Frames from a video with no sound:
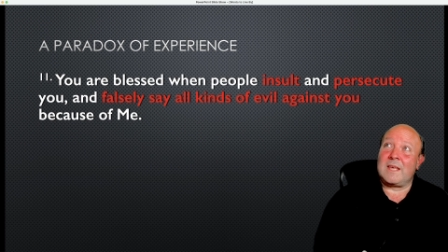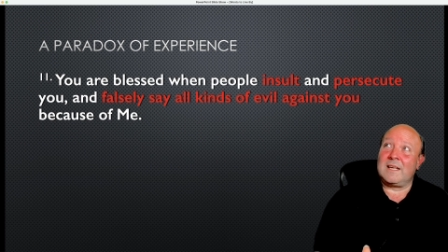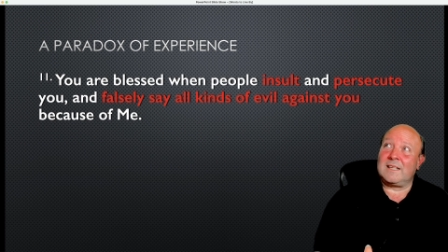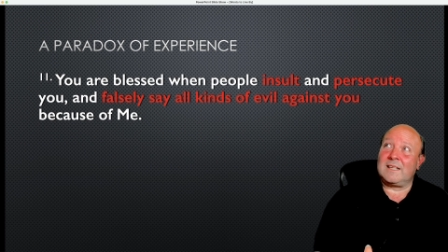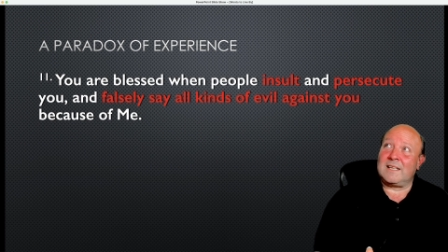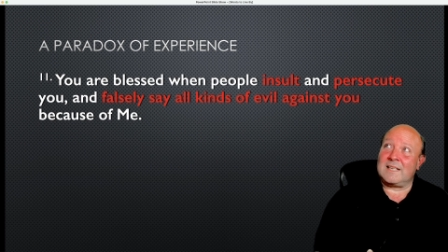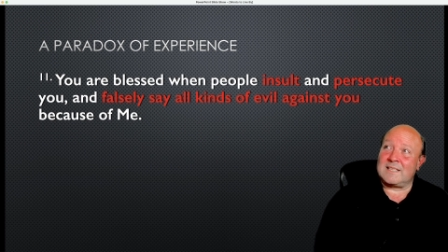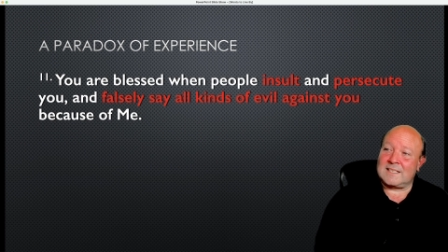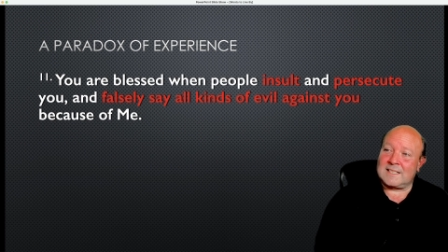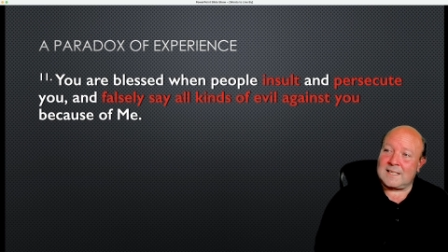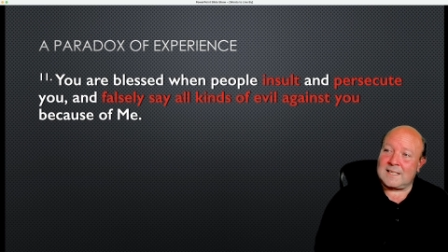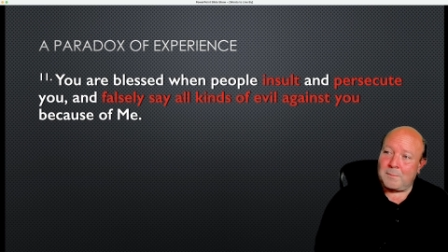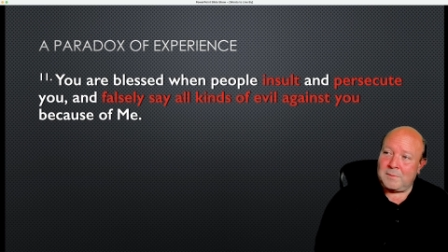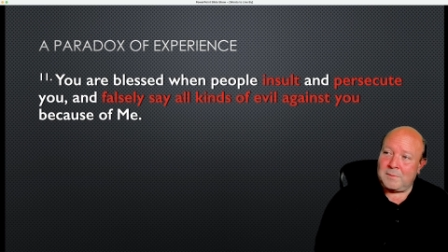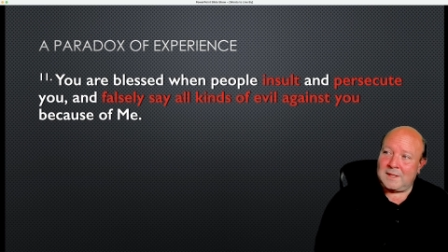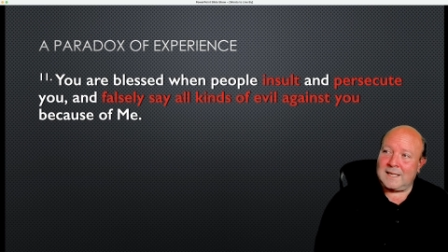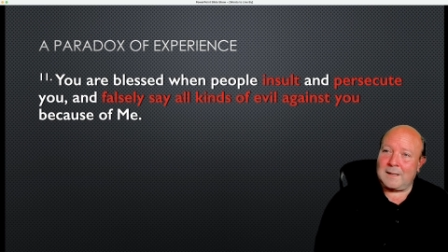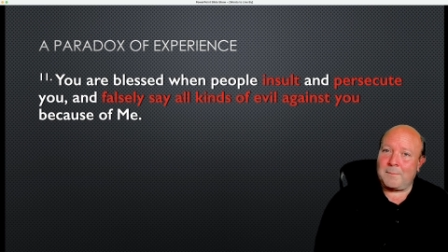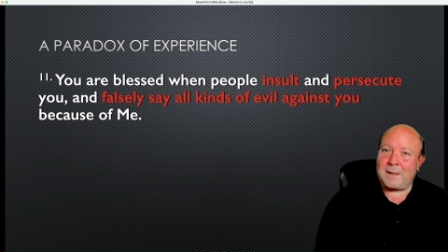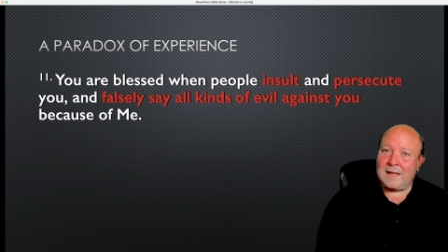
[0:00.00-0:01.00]
There's
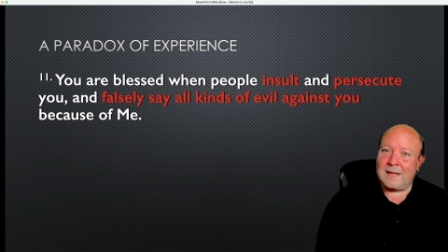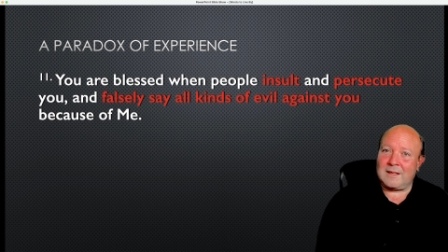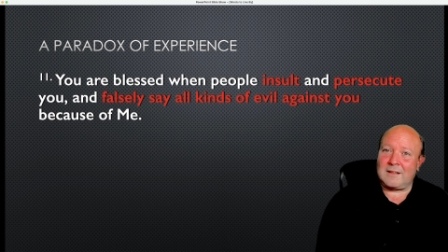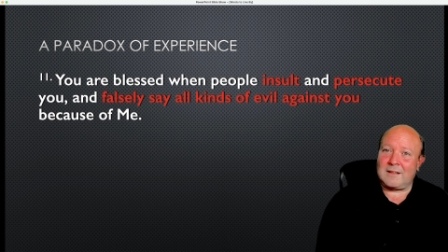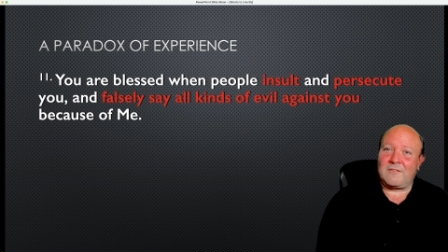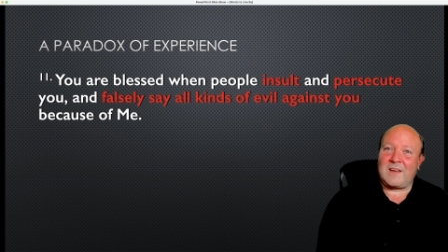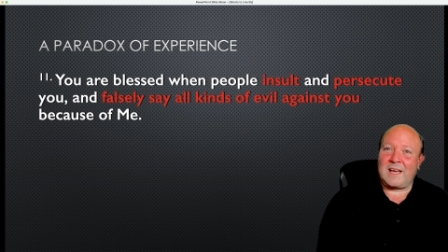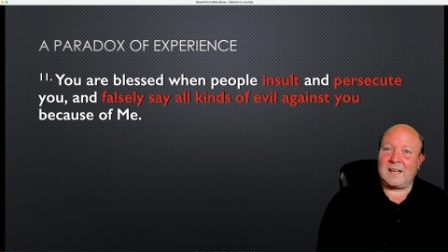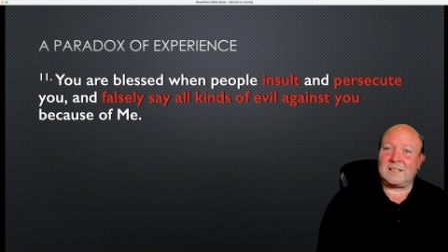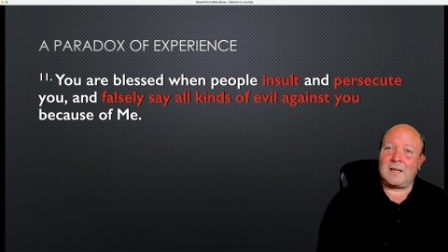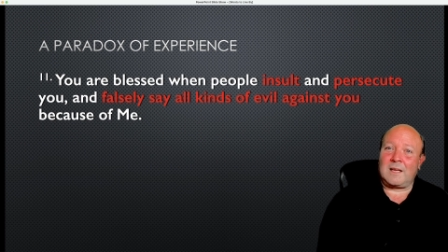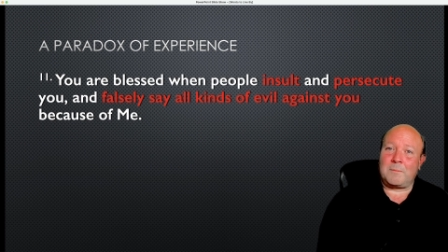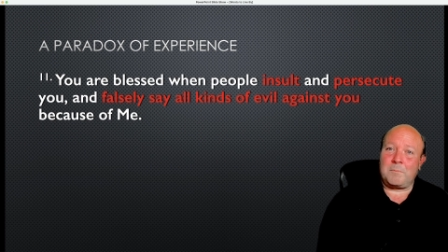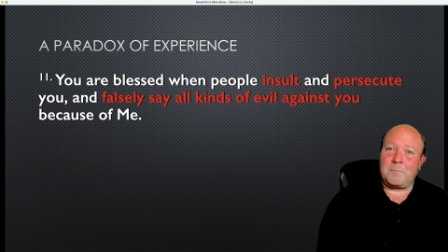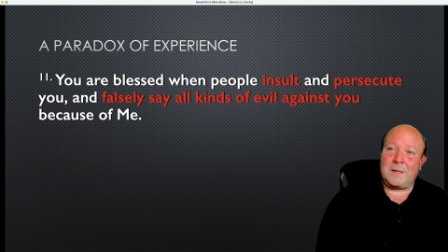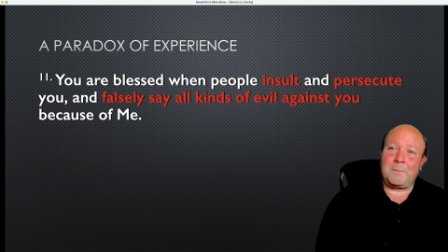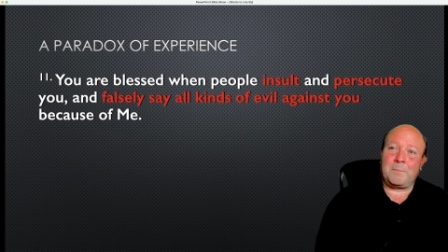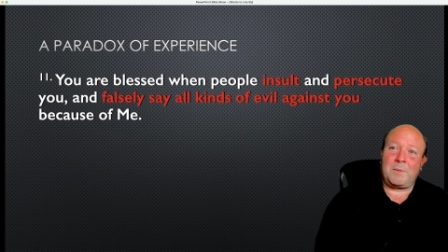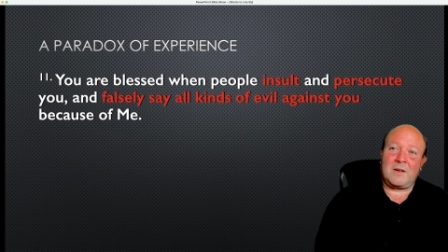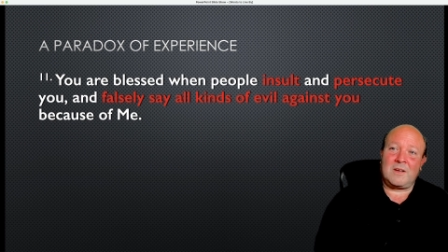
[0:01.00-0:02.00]
something about the fact I'm
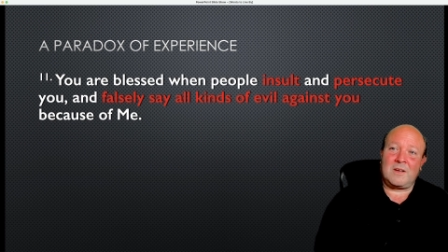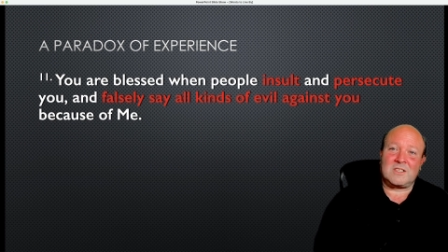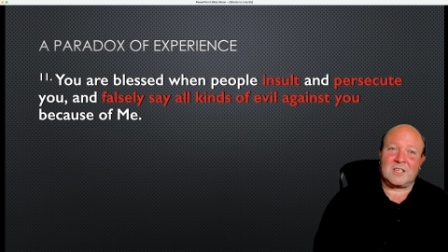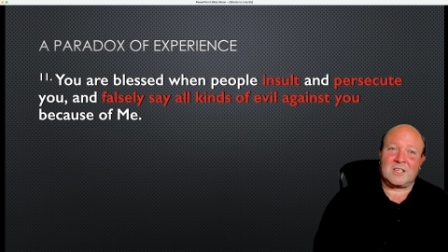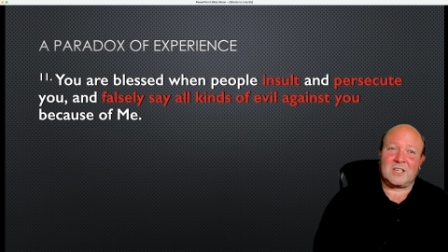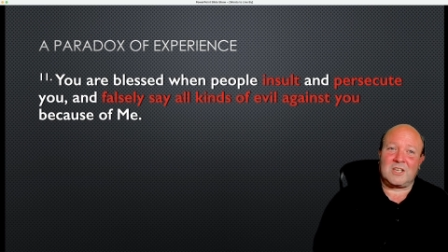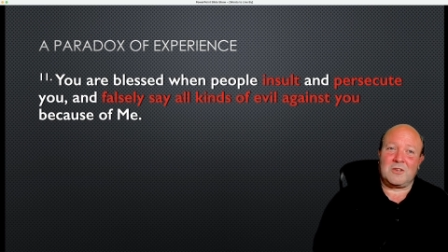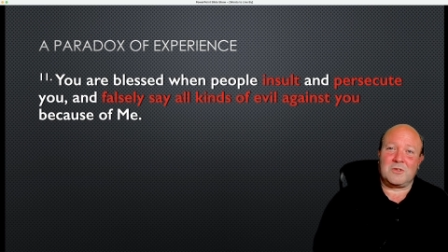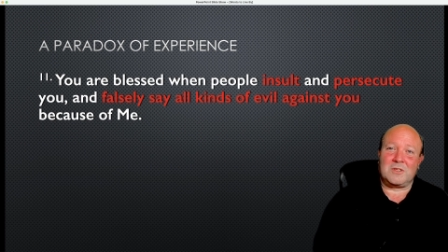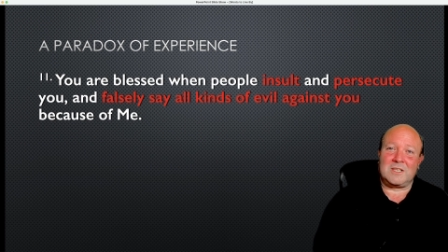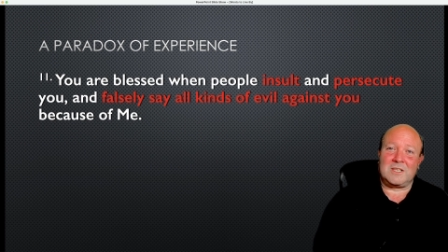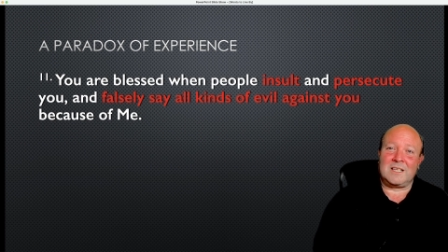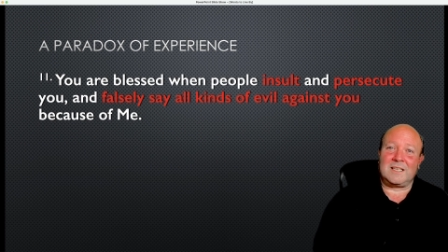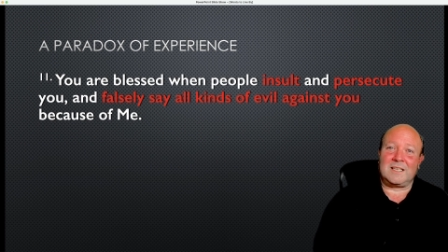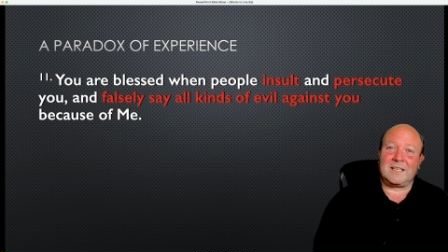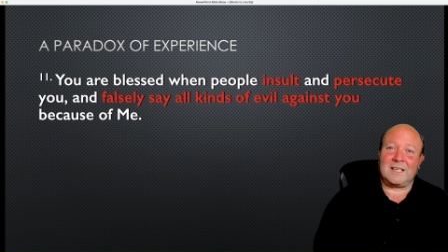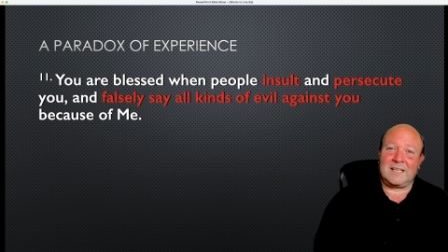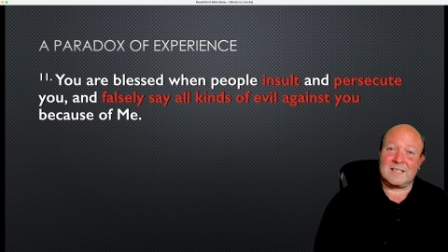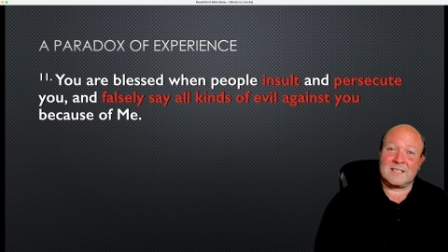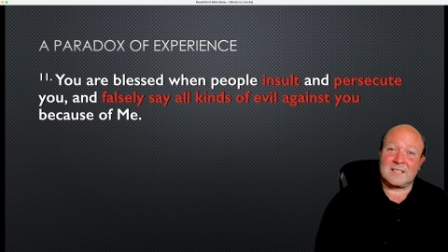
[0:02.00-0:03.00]
being persecuted
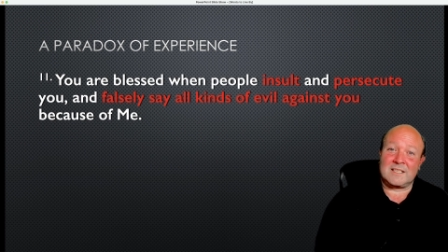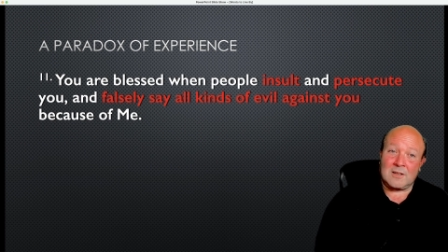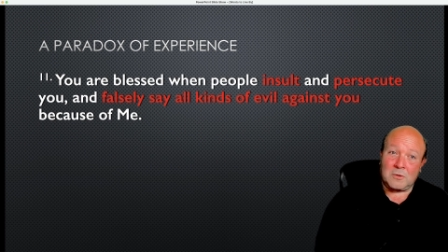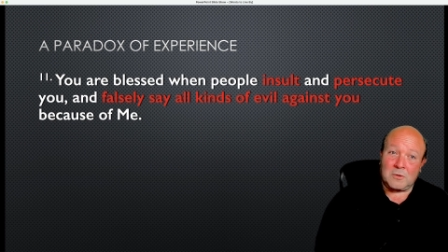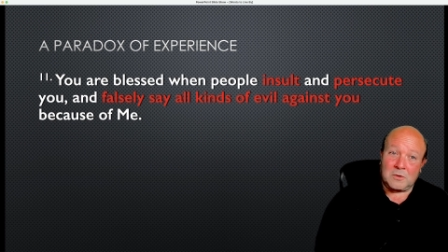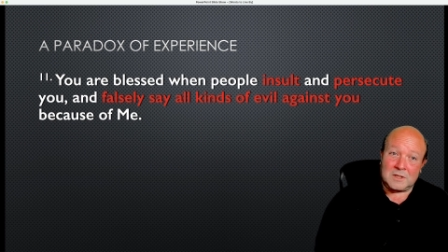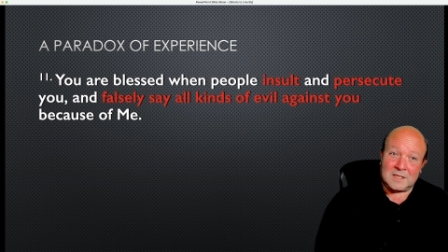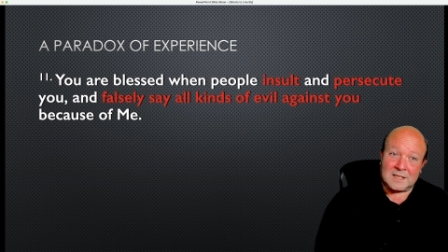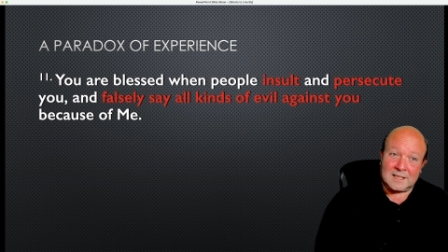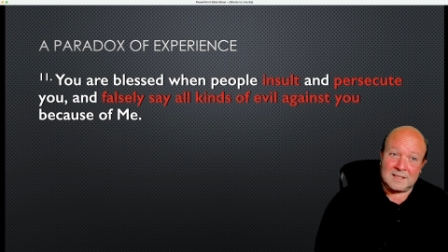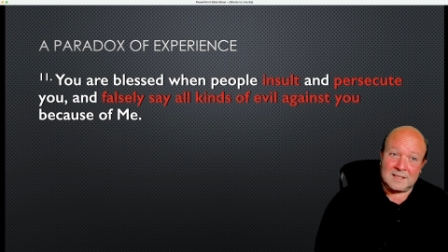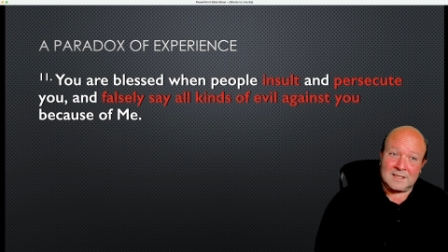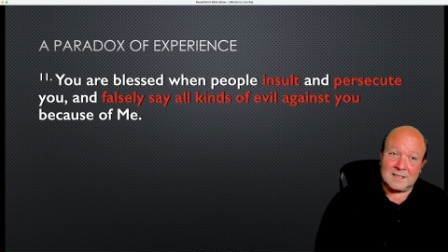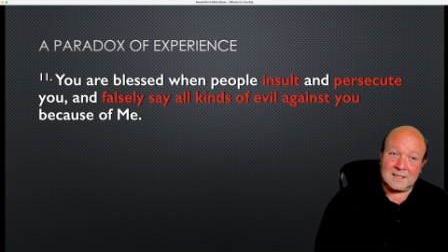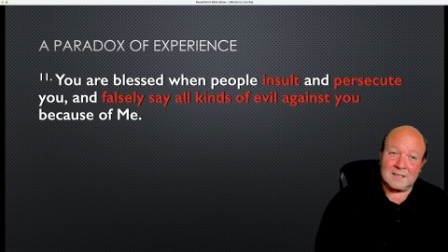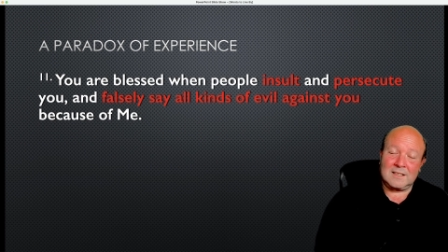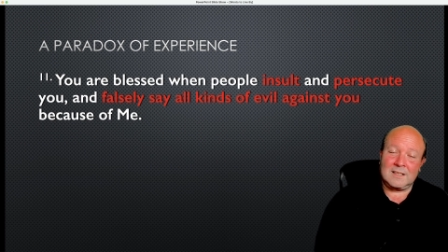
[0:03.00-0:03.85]
and insulted,